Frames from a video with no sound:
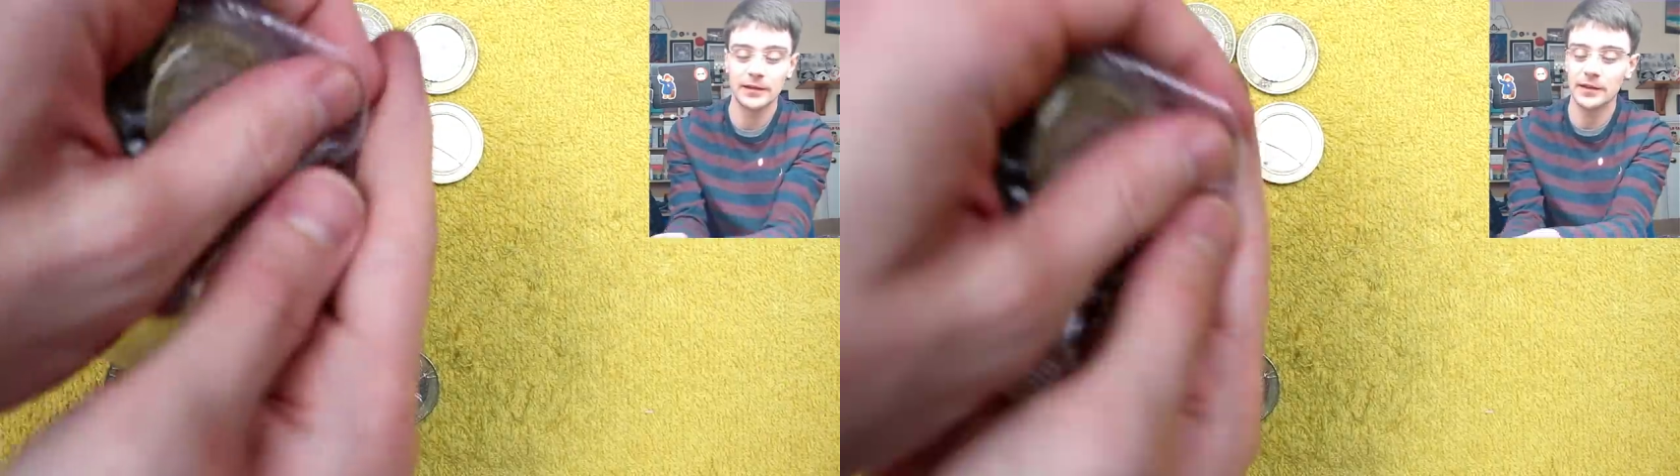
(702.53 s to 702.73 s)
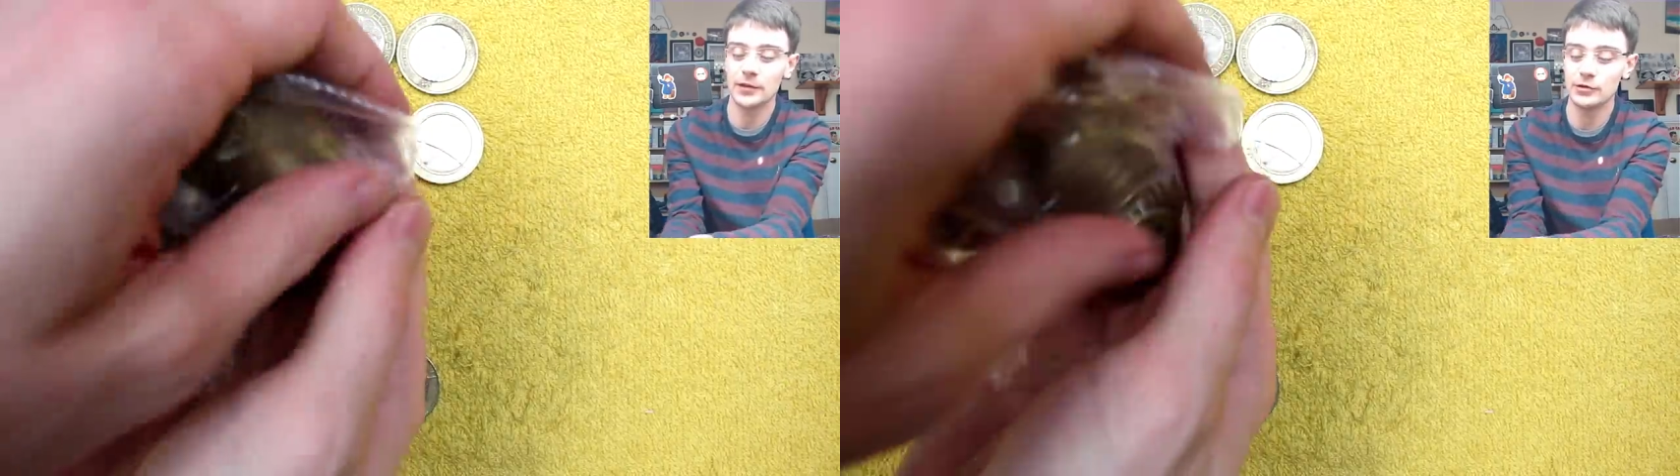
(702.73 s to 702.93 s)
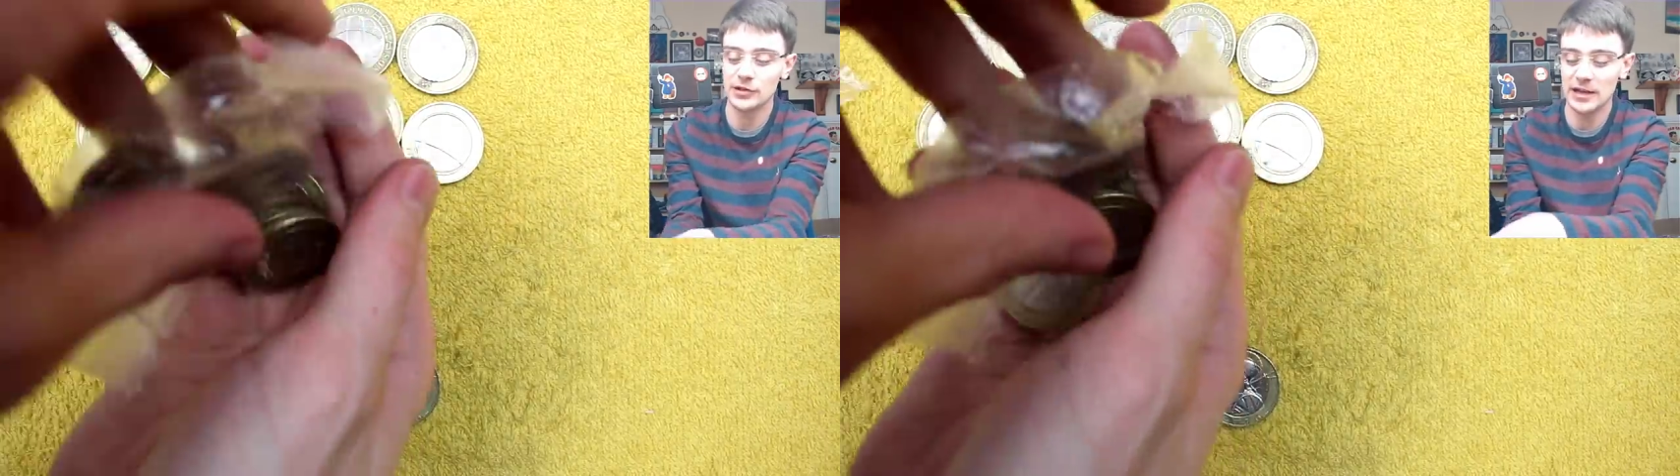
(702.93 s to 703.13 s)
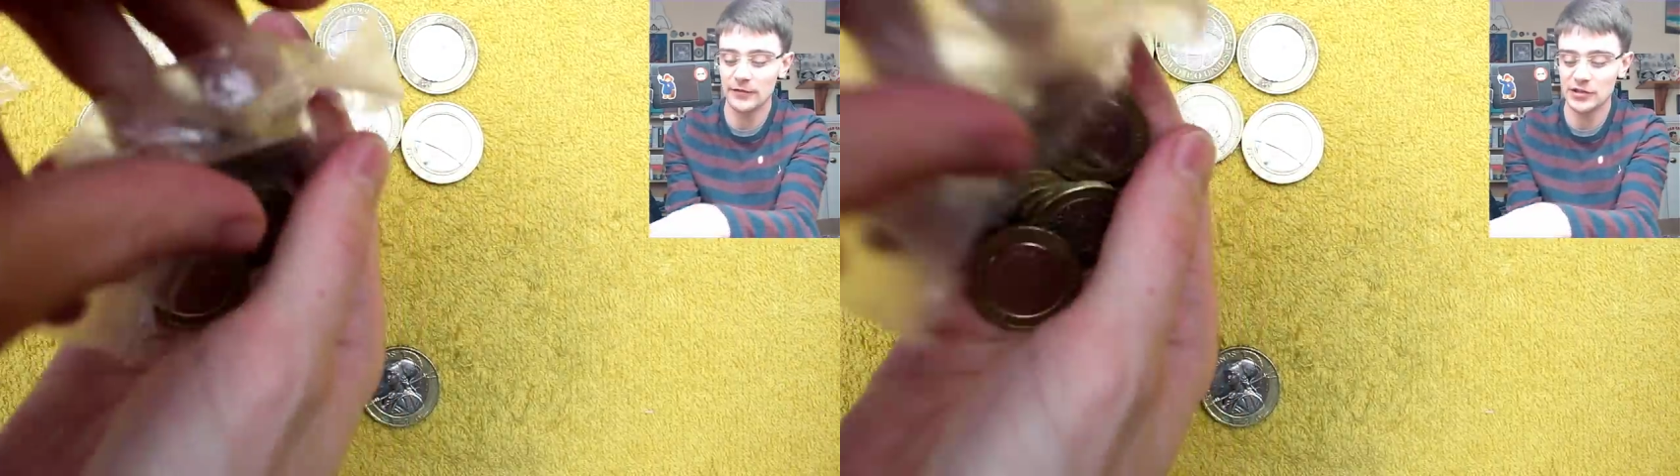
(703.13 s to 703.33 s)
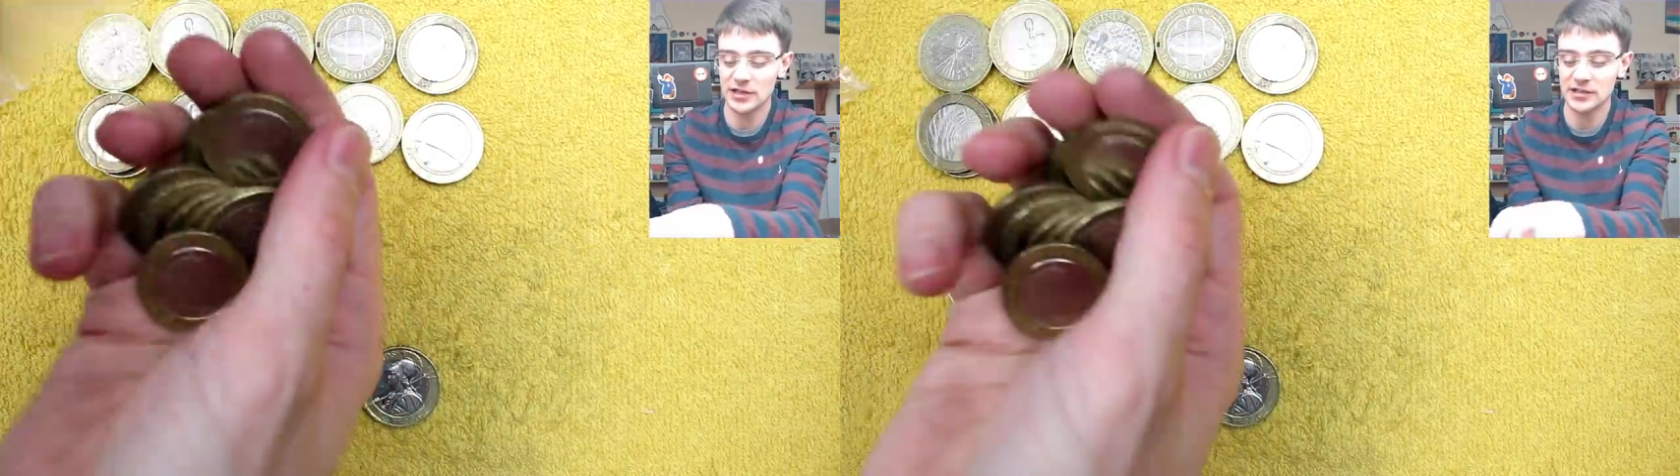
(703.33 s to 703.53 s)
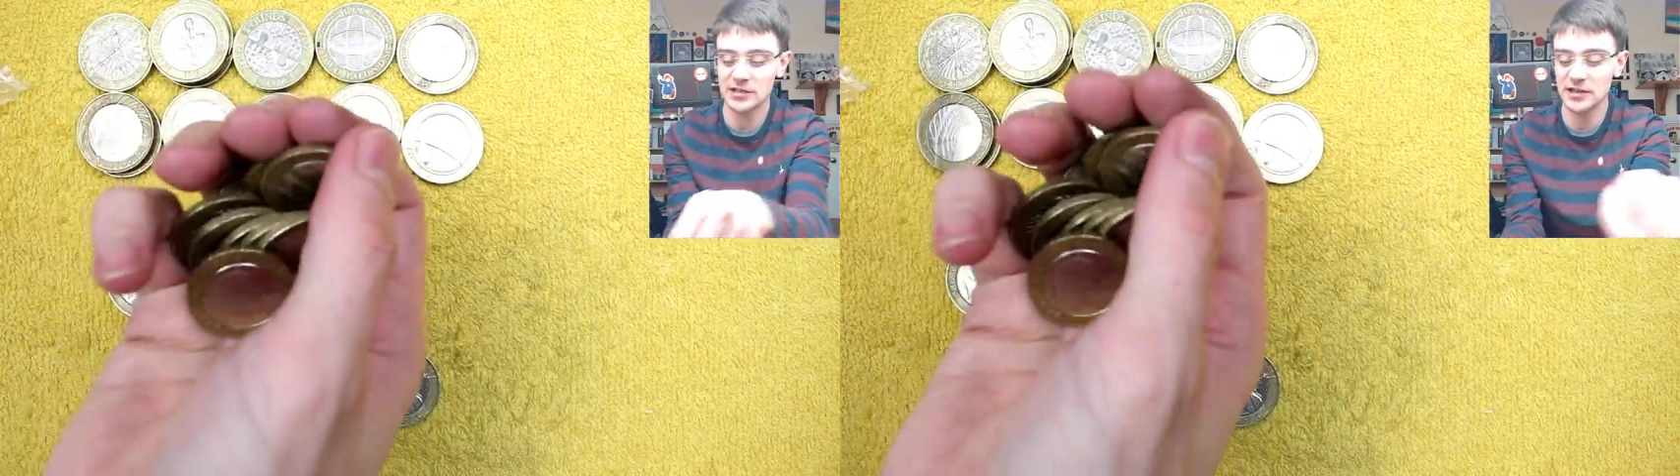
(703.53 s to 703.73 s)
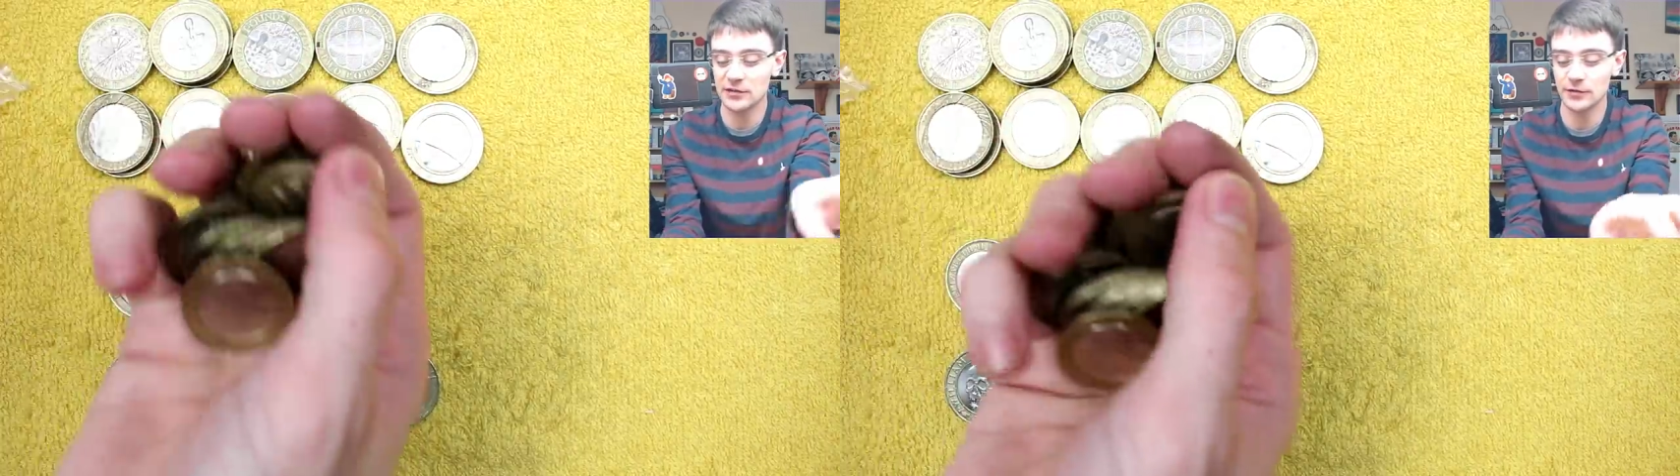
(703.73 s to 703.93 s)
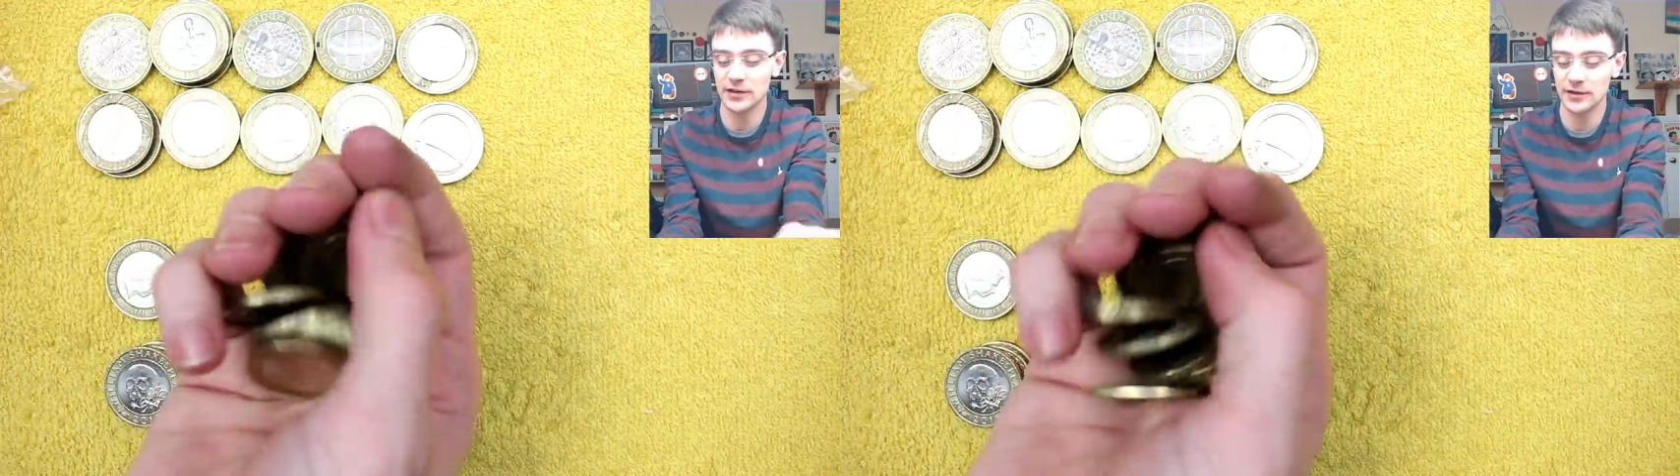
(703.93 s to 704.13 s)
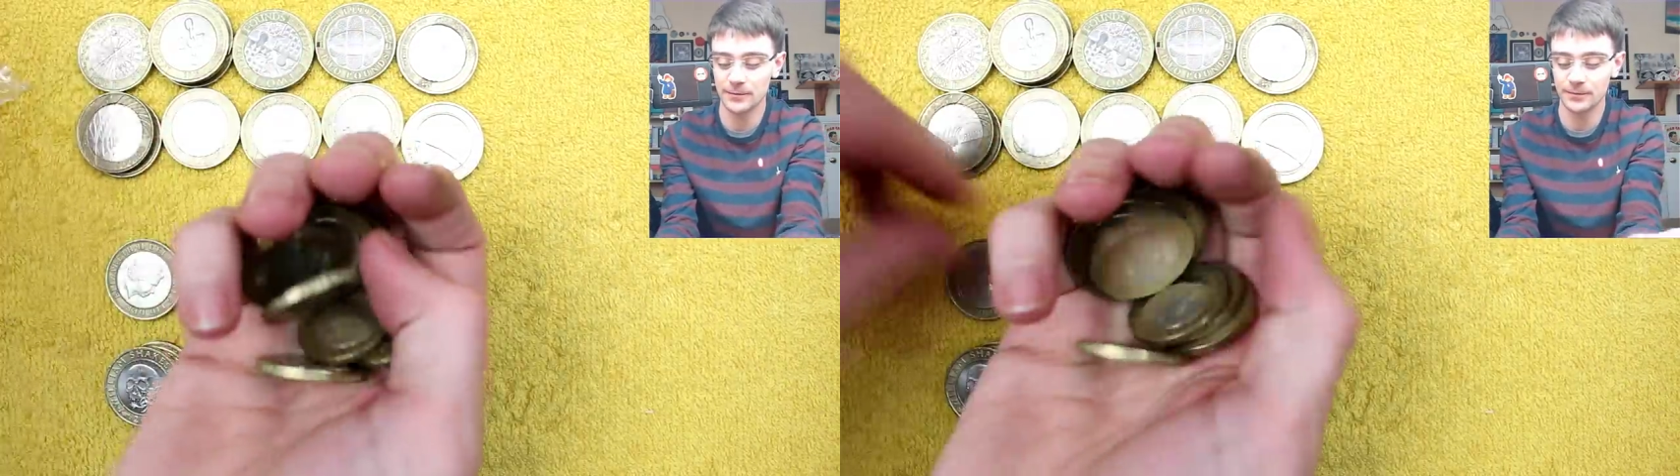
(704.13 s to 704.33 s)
those Navy Centenary